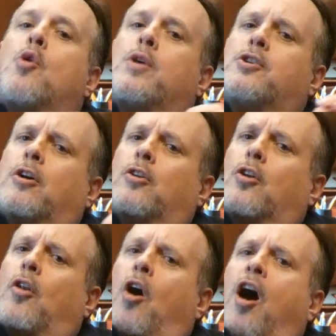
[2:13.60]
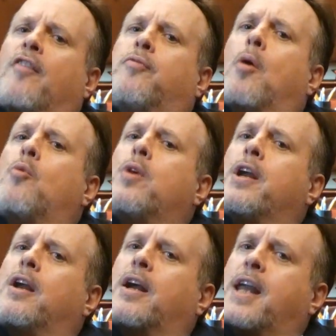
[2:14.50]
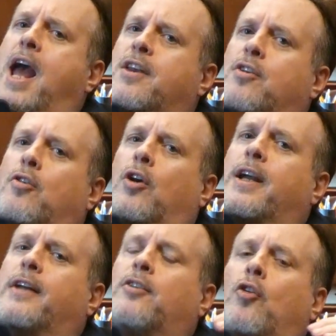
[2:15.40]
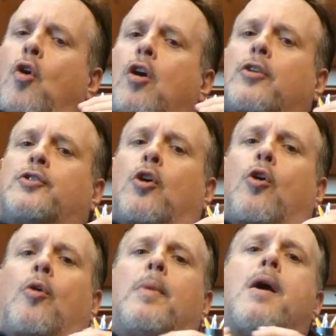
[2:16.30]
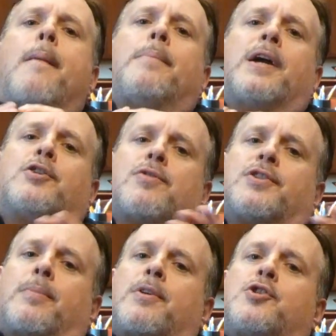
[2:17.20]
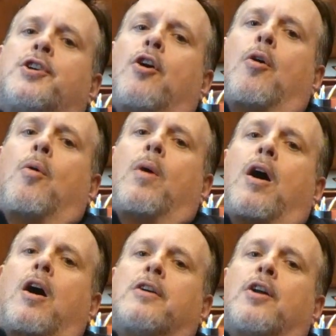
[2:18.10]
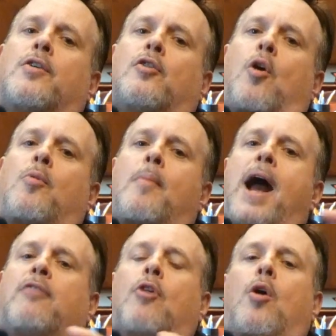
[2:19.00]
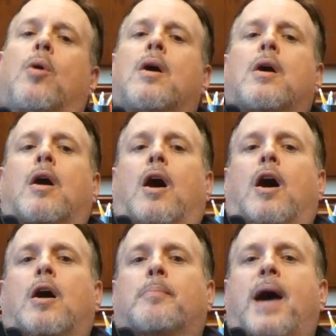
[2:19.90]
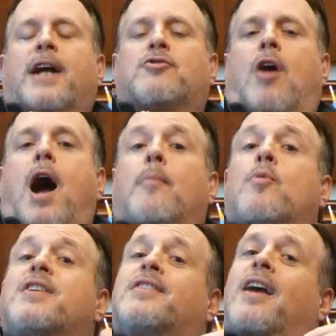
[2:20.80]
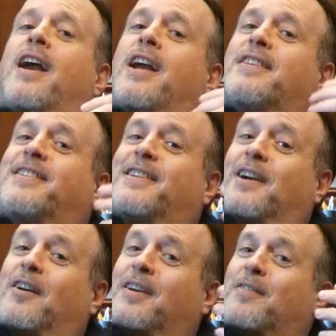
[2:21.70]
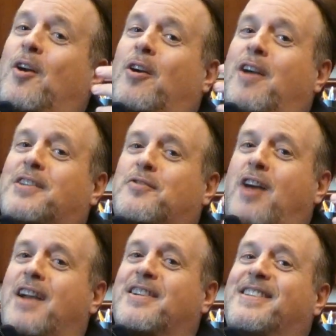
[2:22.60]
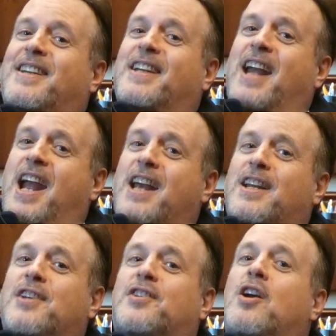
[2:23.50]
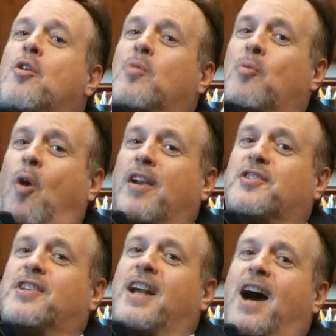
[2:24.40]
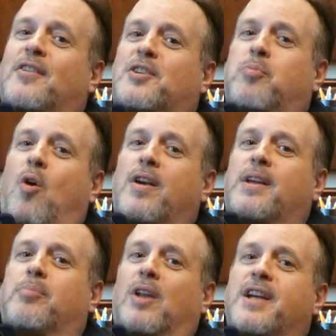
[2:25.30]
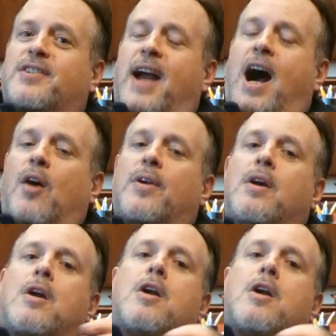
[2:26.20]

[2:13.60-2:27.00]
we took a little off, but we, again, looking at the longer term picture and some of the geo, uh, you know, the global macro uh, backdrop, we stayed still, even our aggressive strategies in the 80s. We want to see how this party plays out.